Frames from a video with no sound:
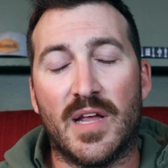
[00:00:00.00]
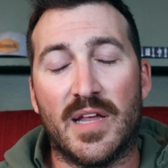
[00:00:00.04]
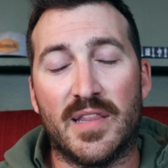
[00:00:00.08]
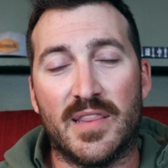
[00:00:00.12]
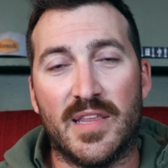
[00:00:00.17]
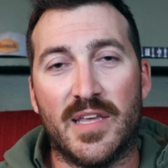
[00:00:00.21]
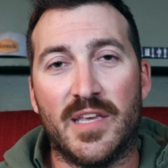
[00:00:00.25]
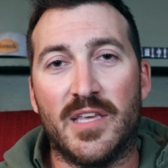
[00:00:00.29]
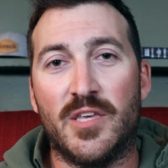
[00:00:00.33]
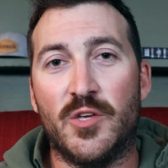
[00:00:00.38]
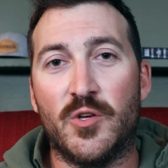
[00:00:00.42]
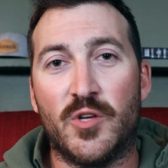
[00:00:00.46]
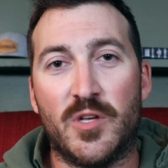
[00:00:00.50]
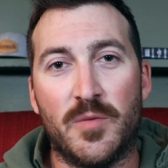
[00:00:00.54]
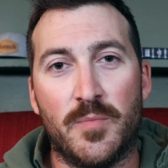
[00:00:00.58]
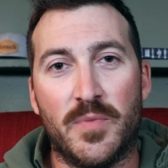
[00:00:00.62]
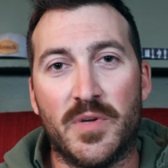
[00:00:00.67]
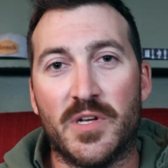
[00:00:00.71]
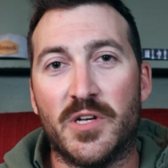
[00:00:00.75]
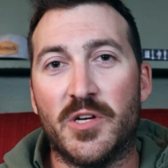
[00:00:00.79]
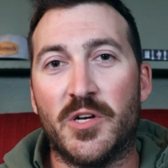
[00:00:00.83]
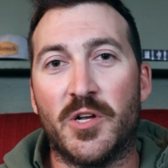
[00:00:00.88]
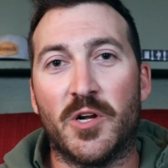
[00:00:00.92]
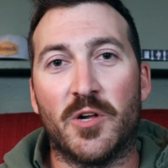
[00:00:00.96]
think you can
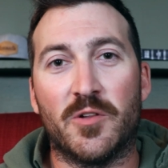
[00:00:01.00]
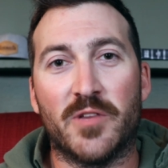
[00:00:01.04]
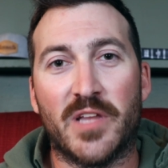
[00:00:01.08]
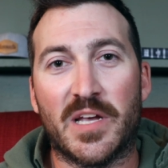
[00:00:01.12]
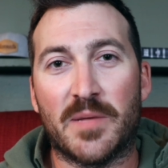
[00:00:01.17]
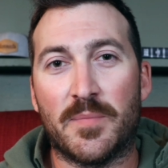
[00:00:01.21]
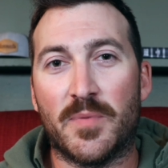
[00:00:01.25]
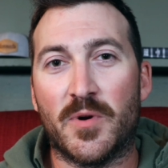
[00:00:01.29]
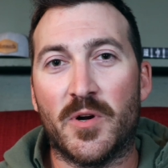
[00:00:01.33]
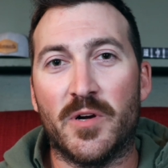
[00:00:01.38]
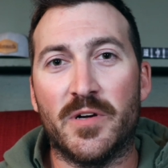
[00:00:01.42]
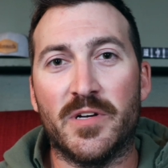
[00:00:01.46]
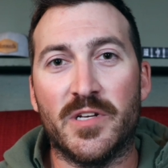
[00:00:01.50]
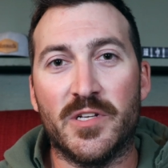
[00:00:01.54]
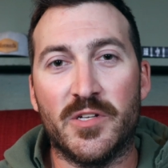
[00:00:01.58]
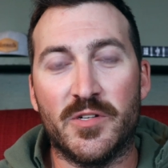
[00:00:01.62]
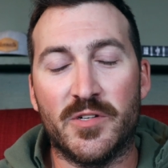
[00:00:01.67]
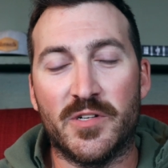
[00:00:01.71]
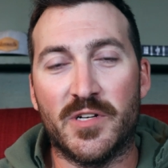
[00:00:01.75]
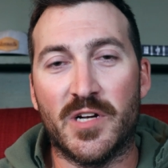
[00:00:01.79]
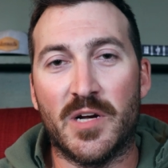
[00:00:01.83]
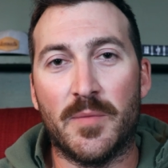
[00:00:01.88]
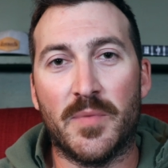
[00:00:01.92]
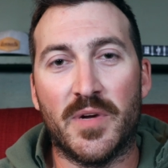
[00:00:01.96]
be good on Lake Murray, you
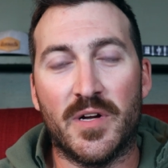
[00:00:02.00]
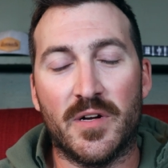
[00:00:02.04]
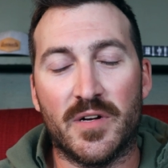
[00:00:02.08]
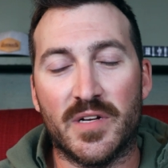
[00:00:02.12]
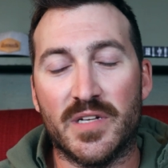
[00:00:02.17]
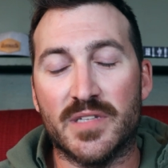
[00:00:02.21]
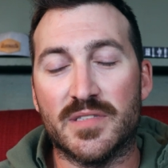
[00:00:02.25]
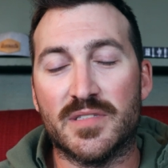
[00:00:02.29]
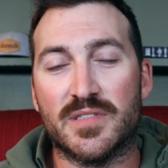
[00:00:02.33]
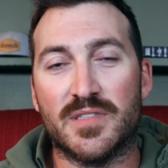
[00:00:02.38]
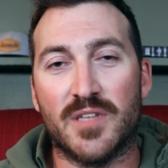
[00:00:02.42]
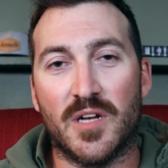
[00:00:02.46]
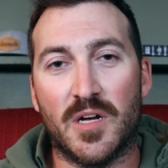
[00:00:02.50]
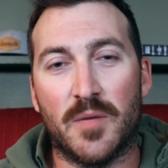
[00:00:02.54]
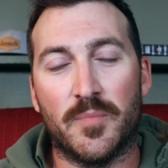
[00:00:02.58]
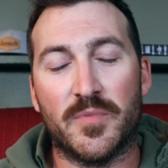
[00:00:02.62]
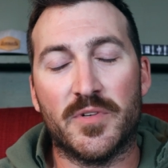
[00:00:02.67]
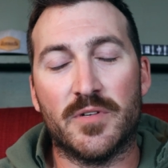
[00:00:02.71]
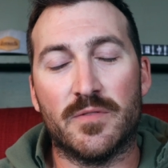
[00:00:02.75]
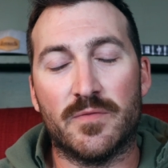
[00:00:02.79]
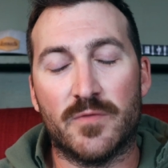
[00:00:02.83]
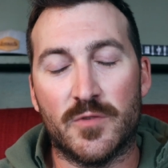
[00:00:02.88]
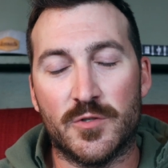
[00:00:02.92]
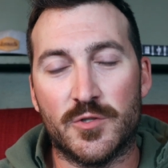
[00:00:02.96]
can come here and get
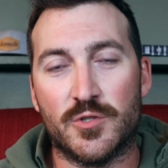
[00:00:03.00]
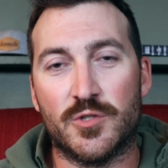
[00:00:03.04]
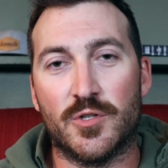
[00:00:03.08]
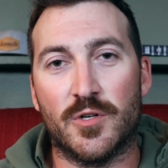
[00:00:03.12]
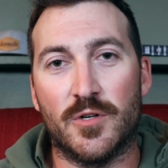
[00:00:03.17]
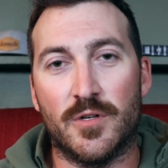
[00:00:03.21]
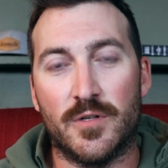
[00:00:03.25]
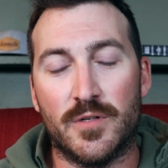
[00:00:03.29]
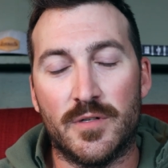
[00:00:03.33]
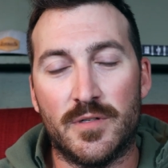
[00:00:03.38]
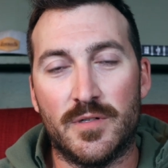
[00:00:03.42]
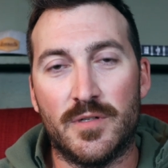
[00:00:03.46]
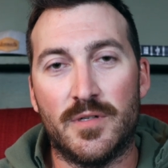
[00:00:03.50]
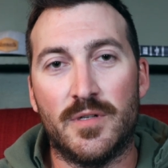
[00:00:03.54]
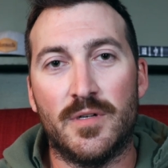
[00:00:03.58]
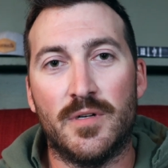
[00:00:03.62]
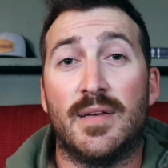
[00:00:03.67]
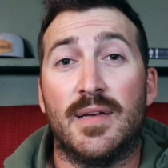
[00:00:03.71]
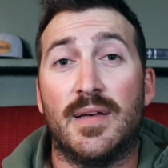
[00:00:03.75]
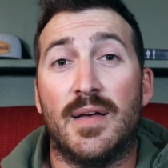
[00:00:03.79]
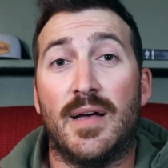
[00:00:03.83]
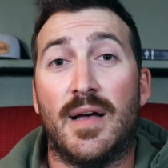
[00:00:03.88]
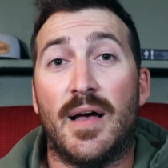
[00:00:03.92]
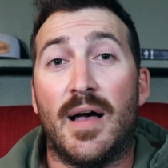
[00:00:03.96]
stumped, for sure.
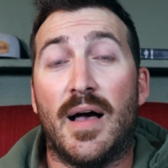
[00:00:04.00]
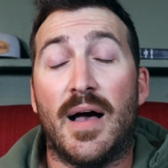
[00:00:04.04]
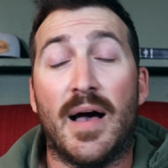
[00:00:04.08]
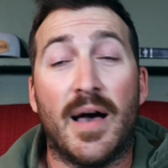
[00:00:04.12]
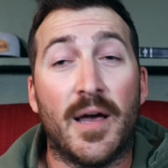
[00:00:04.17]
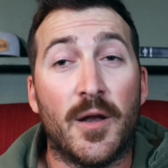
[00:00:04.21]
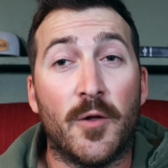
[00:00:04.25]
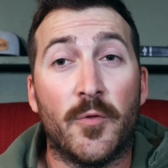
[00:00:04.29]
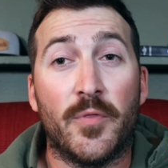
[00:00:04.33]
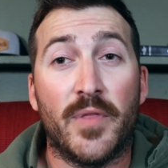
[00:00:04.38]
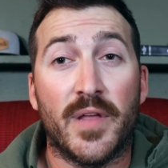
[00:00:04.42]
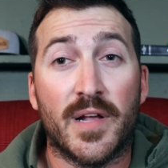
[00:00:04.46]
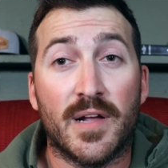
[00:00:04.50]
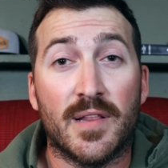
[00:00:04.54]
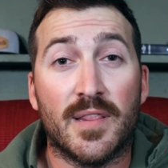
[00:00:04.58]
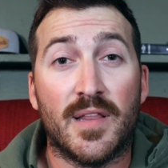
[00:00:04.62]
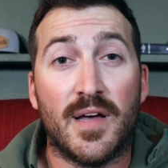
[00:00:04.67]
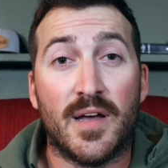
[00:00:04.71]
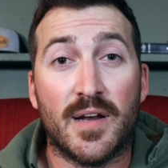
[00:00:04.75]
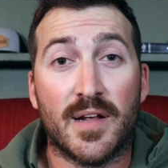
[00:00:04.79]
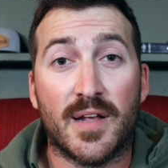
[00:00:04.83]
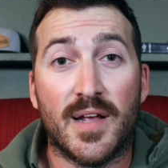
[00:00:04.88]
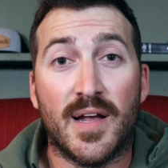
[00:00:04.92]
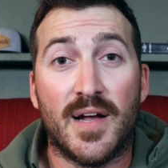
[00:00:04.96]
I don't think a
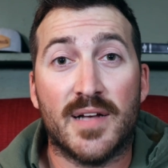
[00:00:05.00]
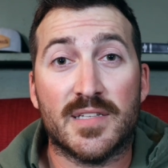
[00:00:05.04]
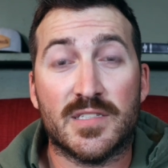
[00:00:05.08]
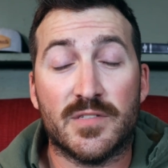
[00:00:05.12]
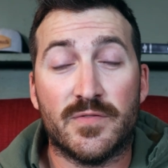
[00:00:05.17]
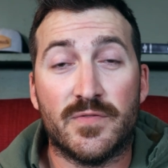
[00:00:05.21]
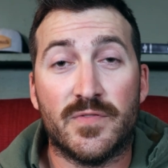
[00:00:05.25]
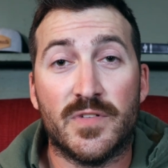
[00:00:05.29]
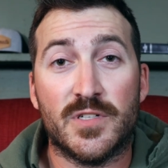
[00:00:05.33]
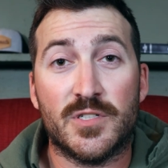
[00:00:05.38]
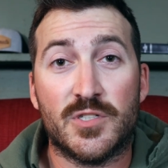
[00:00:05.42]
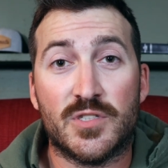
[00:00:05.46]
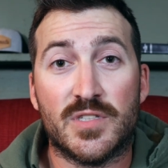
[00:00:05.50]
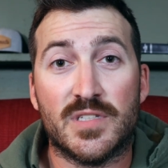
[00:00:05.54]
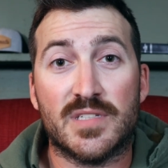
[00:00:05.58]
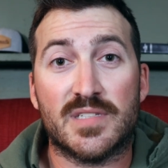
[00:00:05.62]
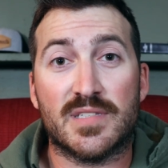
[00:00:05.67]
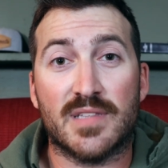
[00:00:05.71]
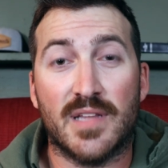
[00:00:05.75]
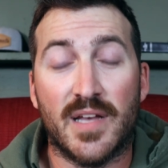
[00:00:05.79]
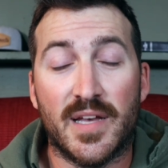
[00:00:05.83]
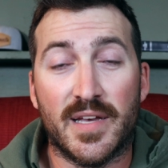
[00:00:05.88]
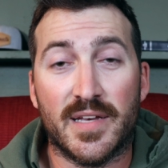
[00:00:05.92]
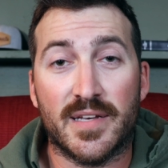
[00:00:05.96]
lot of guys have fished
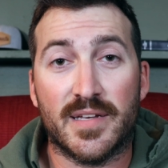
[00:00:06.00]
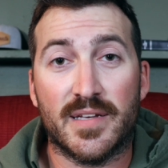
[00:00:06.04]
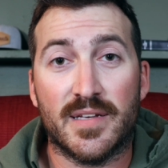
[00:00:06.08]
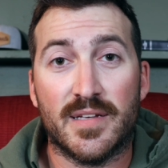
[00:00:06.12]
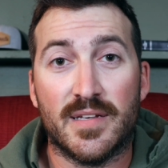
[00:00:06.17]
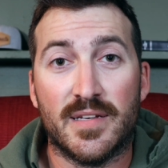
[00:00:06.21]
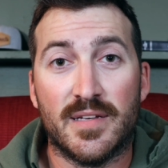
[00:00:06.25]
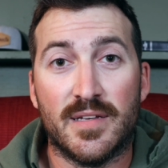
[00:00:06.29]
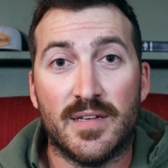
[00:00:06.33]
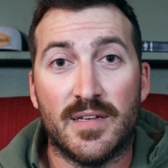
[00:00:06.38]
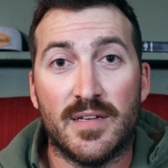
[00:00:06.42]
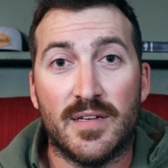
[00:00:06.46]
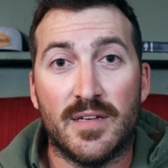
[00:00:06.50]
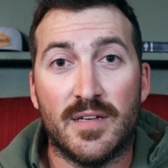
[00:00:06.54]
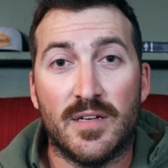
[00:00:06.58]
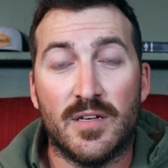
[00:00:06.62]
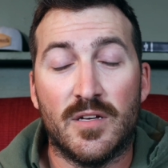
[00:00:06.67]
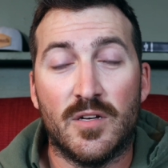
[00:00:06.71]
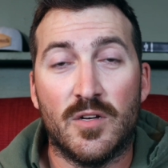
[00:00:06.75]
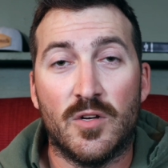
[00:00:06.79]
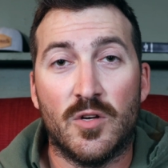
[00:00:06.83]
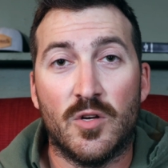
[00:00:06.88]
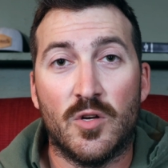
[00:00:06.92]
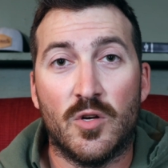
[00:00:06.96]
this lake.
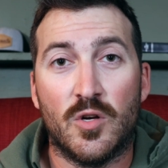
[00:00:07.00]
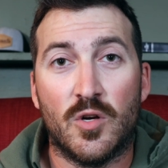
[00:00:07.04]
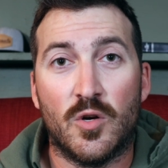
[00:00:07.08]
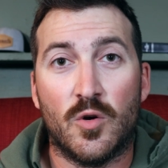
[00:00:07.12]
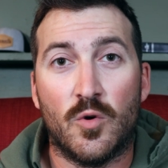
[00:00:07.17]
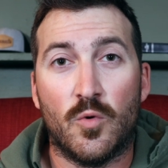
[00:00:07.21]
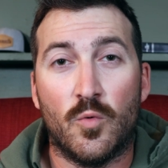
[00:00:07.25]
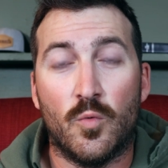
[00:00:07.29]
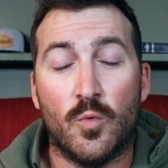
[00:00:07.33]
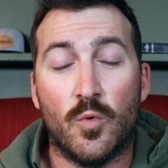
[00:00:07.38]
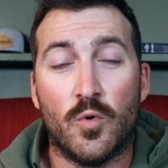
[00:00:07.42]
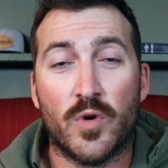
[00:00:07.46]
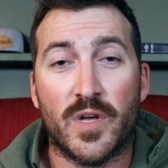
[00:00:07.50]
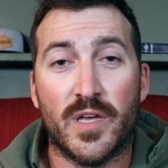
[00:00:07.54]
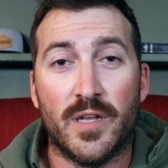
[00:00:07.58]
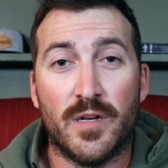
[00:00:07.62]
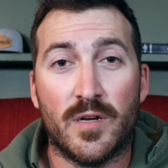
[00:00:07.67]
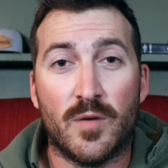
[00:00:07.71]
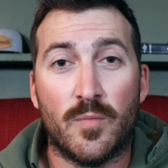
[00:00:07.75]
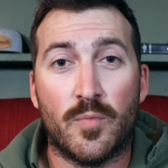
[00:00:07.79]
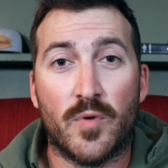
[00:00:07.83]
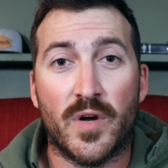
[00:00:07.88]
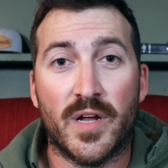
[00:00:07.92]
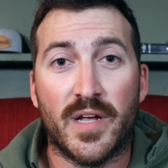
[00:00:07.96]
We'll get
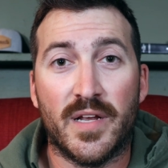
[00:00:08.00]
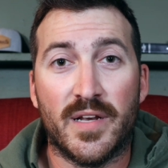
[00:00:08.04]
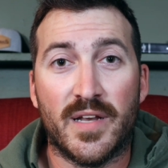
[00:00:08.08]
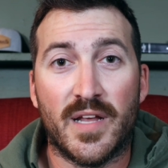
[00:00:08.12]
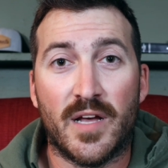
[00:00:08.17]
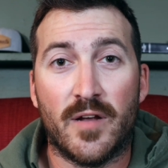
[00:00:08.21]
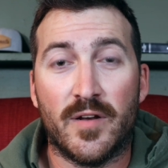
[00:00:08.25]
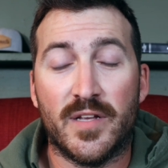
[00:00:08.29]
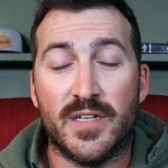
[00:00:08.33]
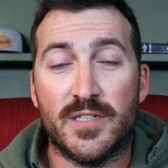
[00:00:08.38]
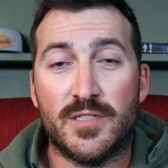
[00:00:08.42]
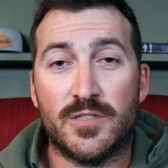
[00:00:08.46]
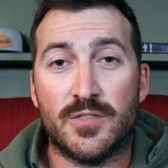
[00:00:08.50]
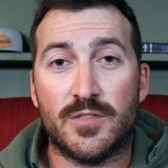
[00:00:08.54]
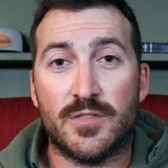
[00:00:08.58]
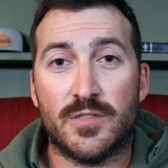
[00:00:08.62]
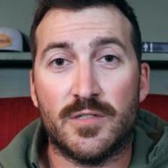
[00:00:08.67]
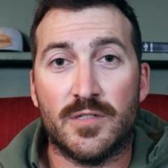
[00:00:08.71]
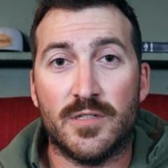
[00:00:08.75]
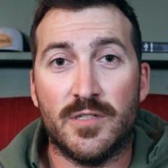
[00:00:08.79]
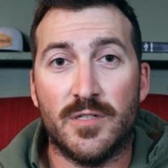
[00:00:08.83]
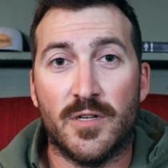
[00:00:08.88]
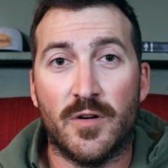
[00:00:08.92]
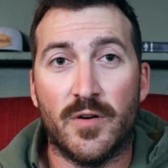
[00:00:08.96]
into breaking down
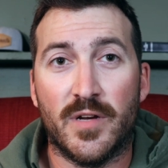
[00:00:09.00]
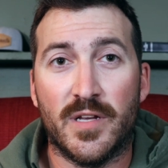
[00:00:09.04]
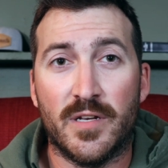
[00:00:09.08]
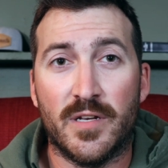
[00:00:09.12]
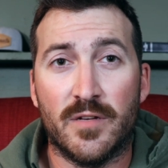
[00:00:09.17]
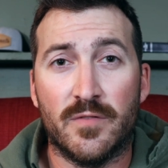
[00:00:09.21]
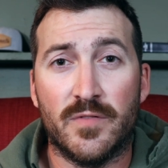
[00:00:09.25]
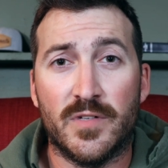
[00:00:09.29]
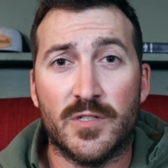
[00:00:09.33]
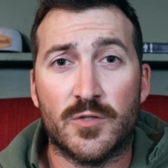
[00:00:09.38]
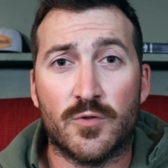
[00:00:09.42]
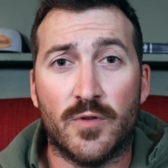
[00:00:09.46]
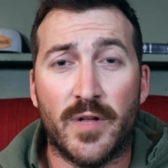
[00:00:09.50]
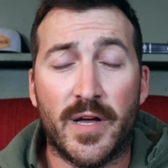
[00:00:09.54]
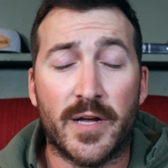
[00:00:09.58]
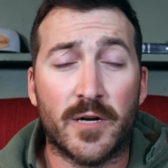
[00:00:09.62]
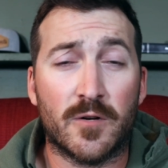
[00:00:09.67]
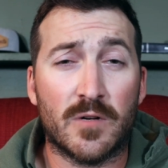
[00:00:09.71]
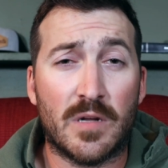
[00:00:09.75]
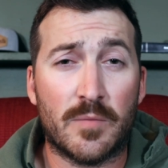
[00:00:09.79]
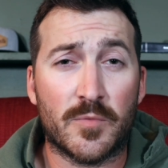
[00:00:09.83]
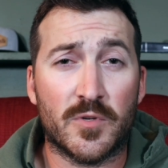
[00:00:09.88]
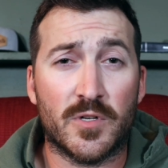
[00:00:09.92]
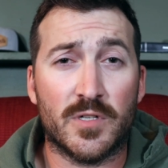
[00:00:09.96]
each, individual
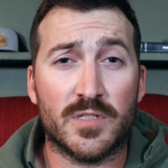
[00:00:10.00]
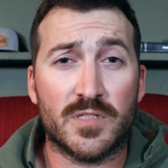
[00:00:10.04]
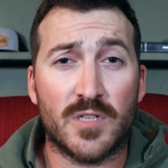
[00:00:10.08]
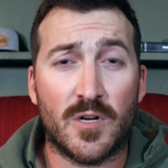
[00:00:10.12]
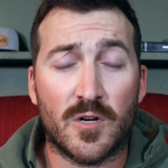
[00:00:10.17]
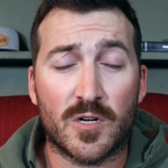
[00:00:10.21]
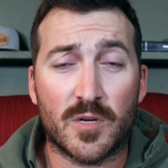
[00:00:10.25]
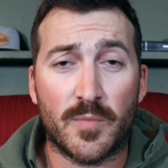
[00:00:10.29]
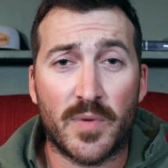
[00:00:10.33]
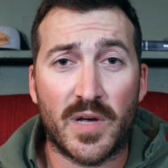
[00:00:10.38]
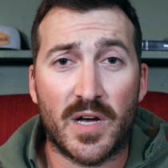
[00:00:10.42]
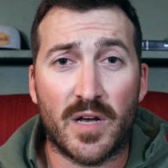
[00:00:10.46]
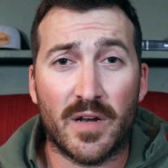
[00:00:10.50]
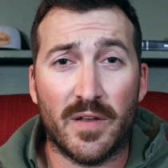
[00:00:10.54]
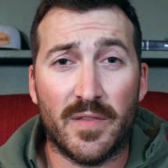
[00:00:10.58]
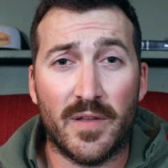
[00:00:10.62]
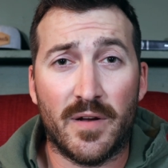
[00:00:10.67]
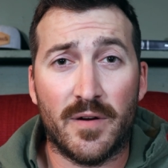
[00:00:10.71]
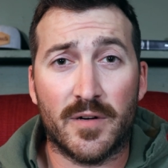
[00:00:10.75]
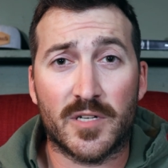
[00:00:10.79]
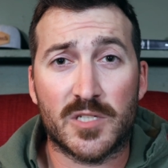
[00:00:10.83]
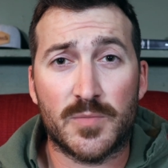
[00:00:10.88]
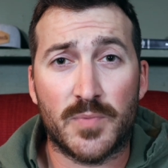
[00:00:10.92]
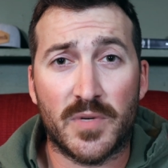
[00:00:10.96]
angler I'm going to talk about and
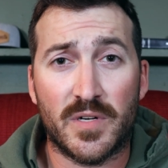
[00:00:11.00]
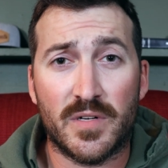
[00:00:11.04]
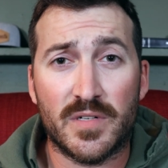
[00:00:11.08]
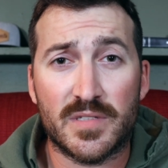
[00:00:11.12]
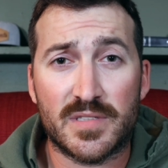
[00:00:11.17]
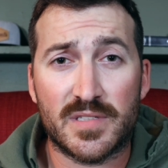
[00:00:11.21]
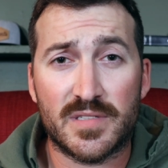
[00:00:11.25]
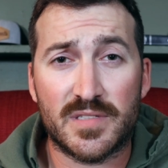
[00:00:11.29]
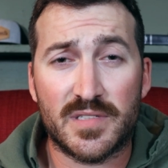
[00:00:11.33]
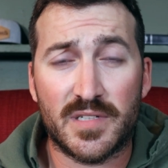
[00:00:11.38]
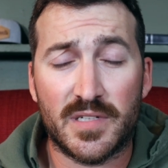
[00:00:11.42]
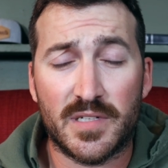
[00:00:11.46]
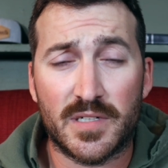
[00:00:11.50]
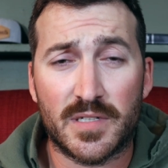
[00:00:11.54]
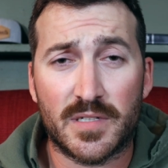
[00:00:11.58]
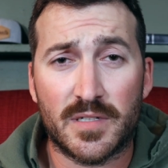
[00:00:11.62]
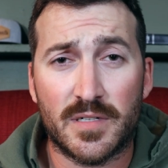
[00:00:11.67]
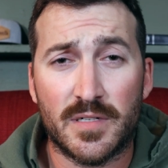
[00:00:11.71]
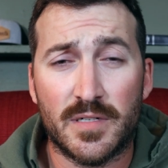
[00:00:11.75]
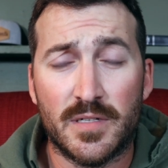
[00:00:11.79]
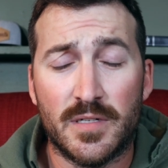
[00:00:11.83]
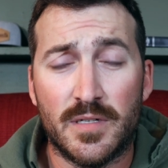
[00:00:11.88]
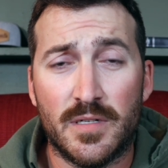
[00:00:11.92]
their experiences here.